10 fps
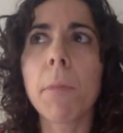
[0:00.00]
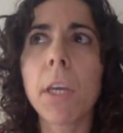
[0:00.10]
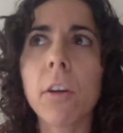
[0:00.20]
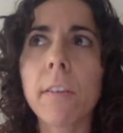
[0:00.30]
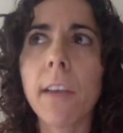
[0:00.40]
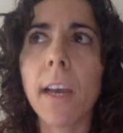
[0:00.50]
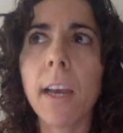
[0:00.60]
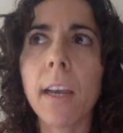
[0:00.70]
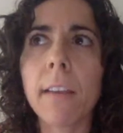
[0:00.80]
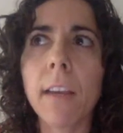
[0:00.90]
because
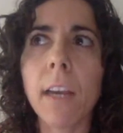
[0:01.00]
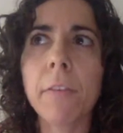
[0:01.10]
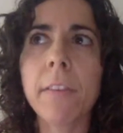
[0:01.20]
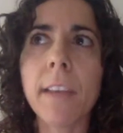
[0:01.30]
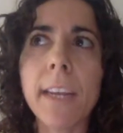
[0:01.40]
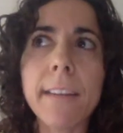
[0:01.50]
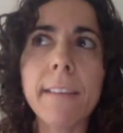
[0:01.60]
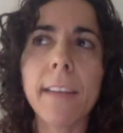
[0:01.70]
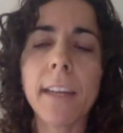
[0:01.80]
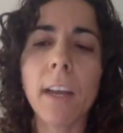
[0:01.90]
as I have said,
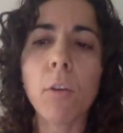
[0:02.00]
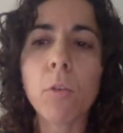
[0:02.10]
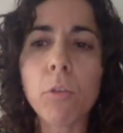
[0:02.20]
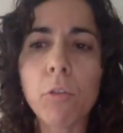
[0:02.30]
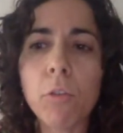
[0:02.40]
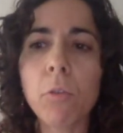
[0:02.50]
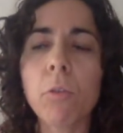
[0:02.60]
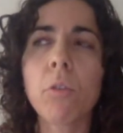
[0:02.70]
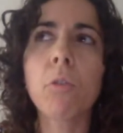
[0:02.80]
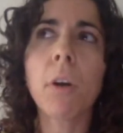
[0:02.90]
it's the analogous
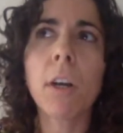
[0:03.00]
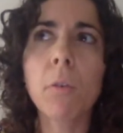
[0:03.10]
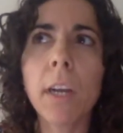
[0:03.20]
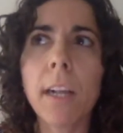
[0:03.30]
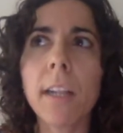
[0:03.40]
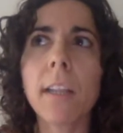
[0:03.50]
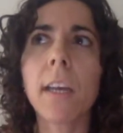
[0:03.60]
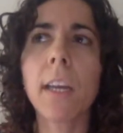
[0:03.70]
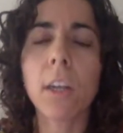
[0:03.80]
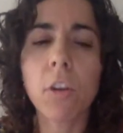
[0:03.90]
to a Google